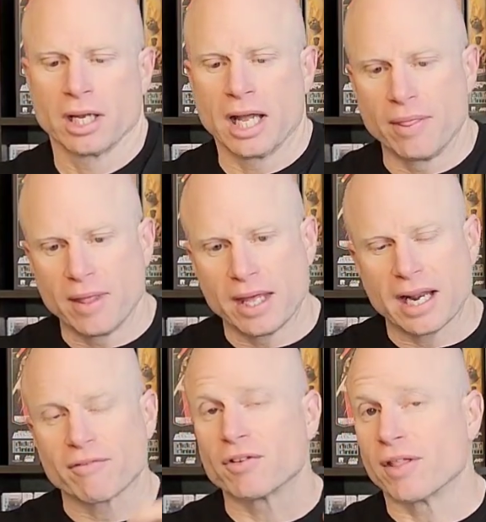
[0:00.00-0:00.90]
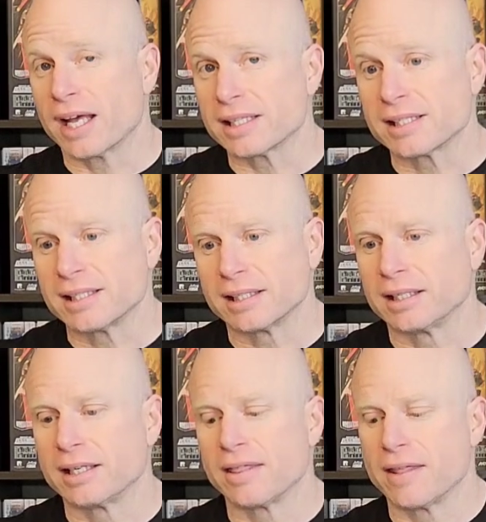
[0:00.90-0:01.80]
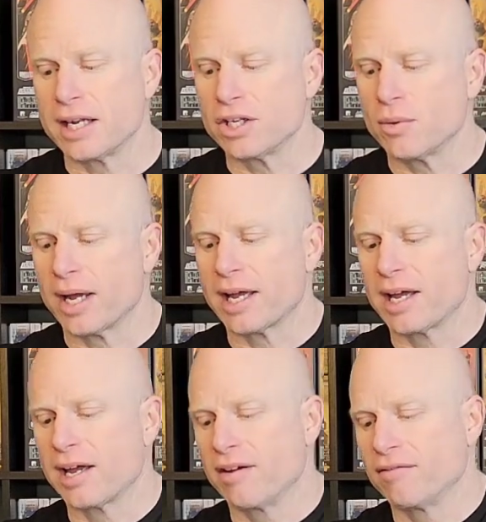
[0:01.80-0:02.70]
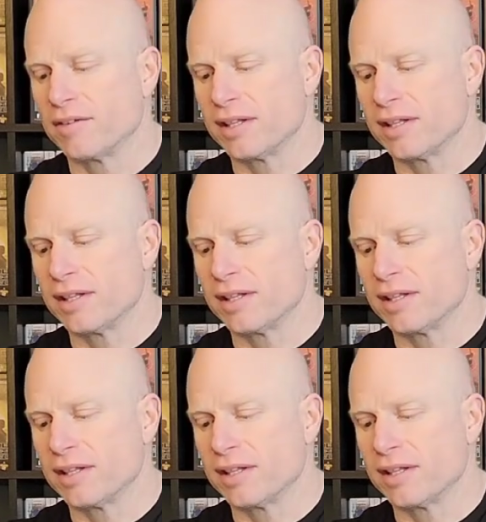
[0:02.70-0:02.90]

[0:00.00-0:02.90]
And then after that's done, then you have